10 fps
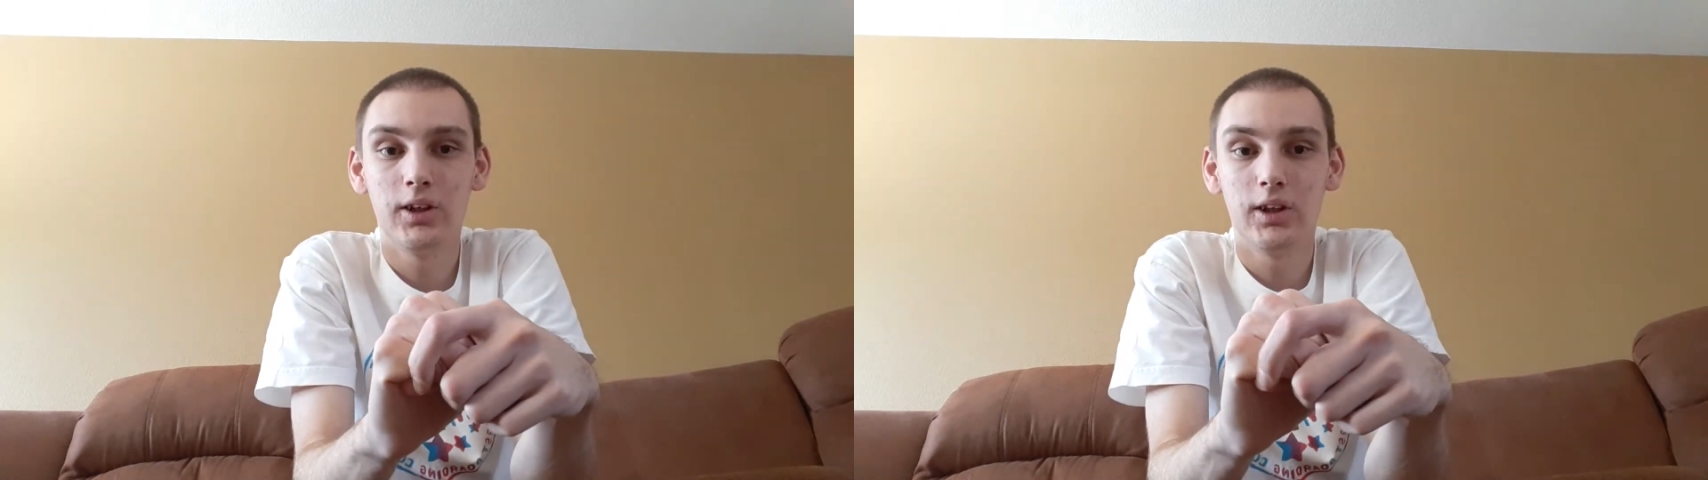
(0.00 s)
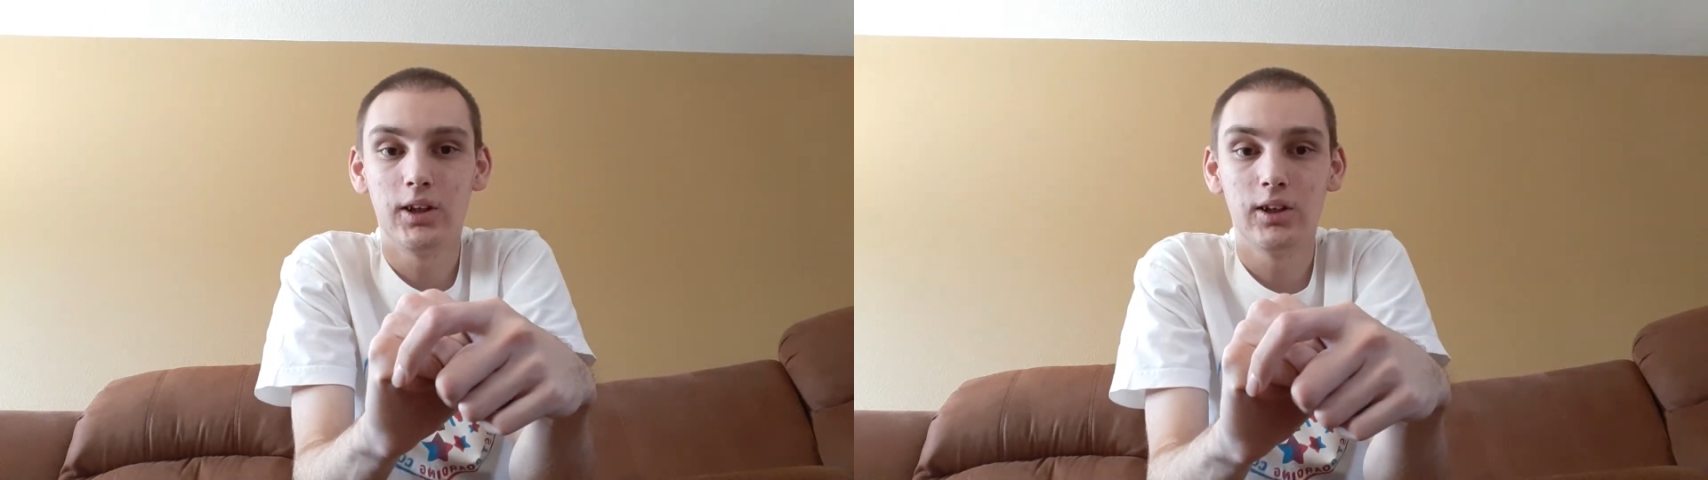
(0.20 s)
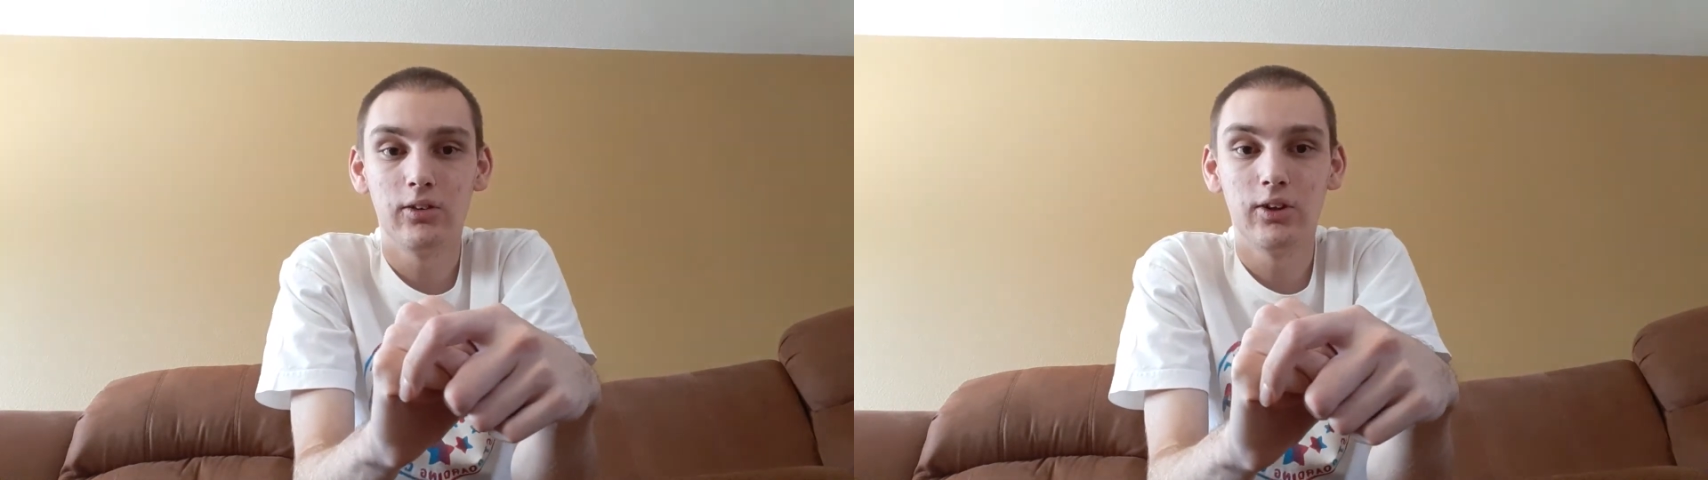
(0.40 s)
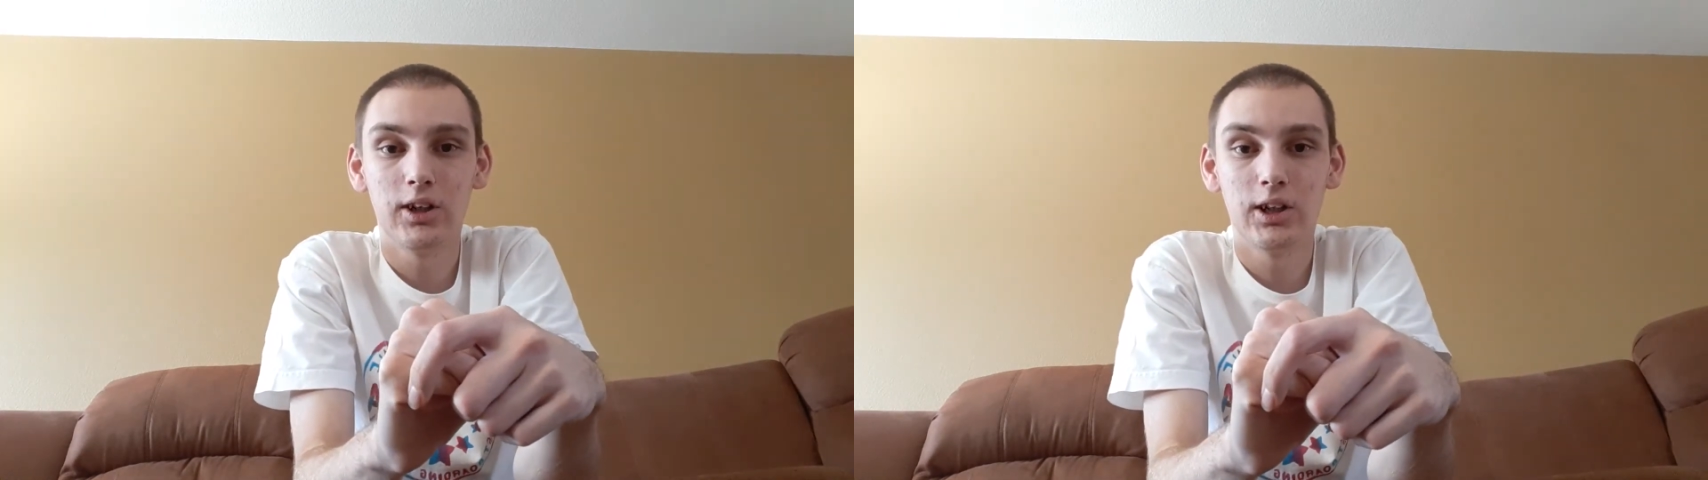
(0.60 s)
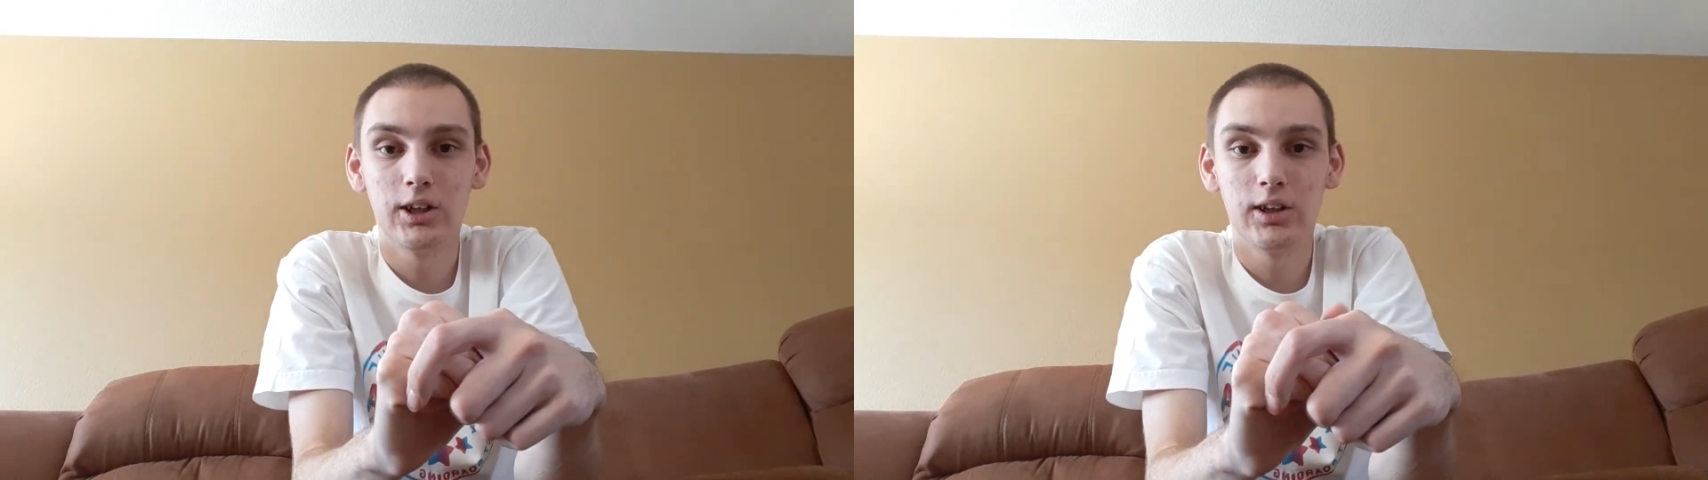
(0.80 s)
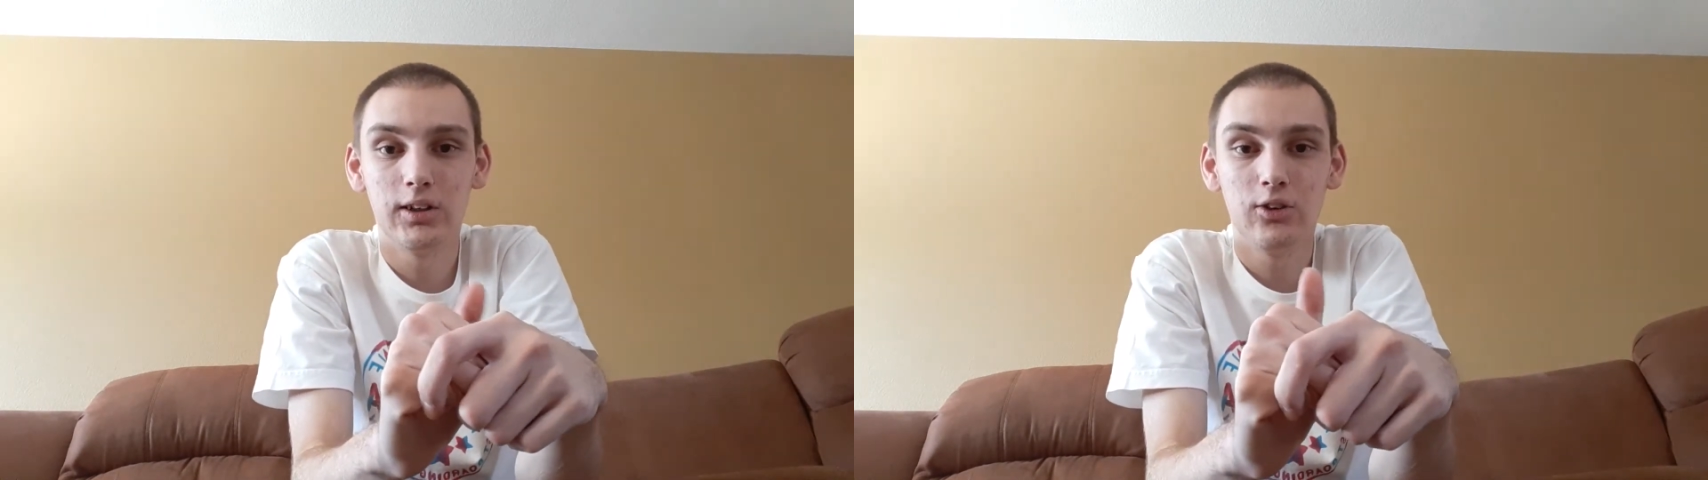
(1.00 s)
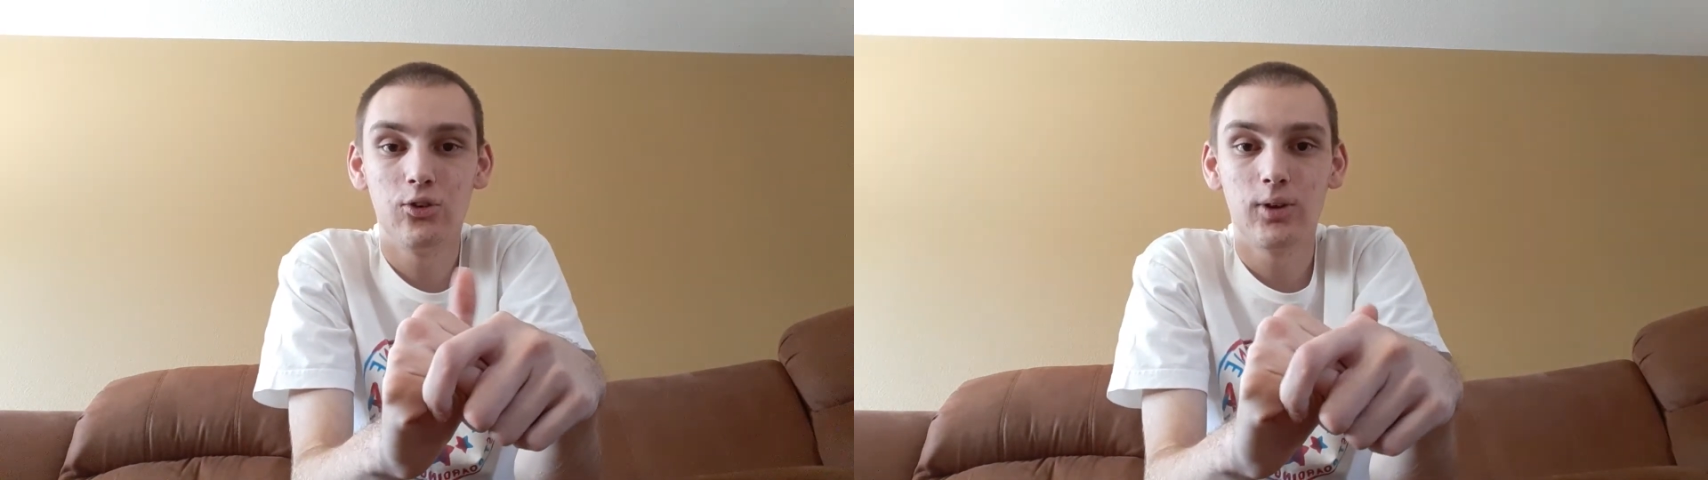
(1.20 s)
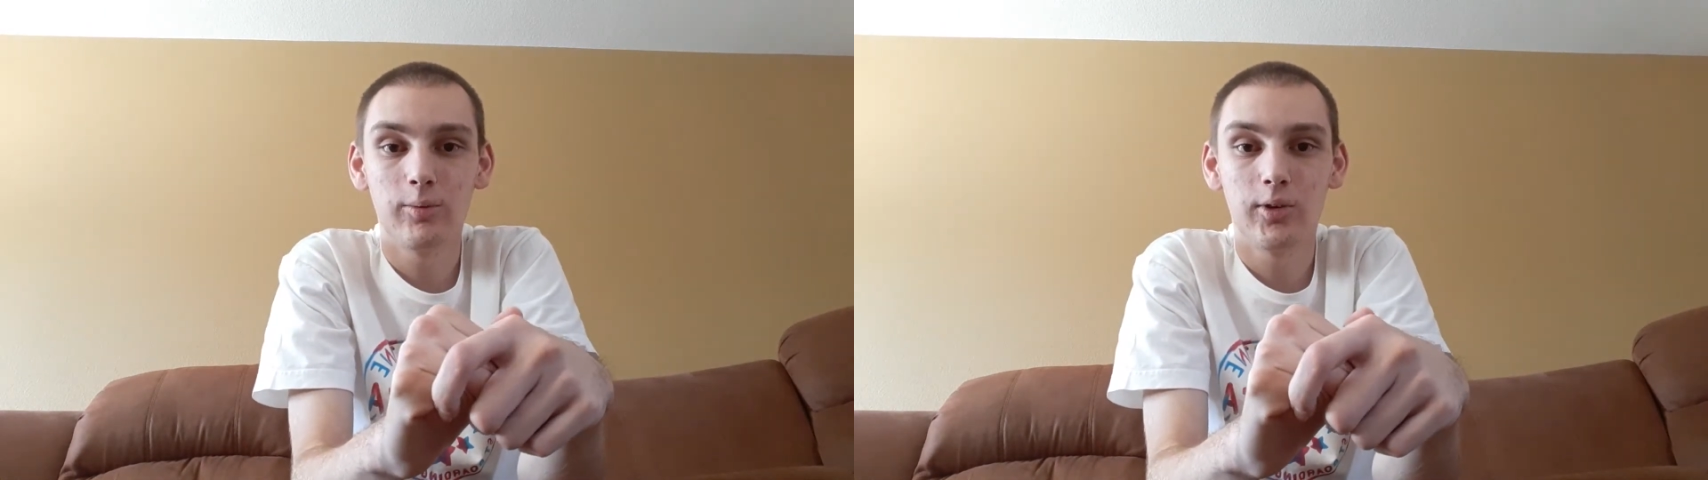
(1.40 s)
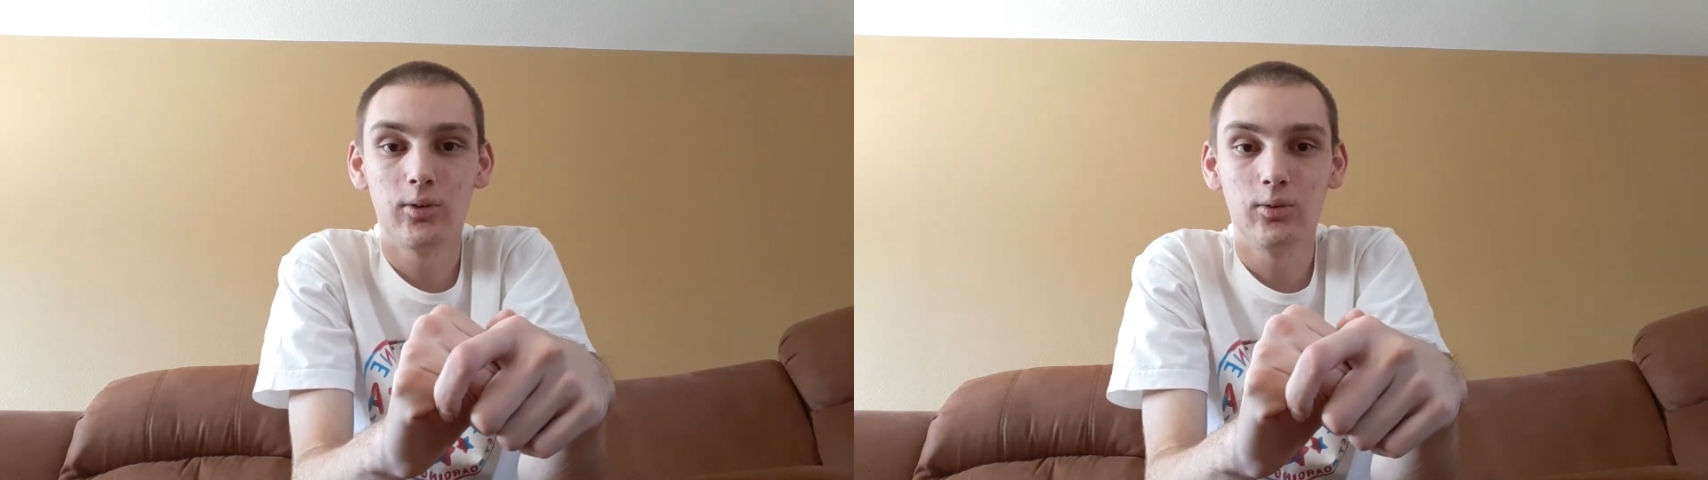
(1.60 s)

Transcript: And they do have their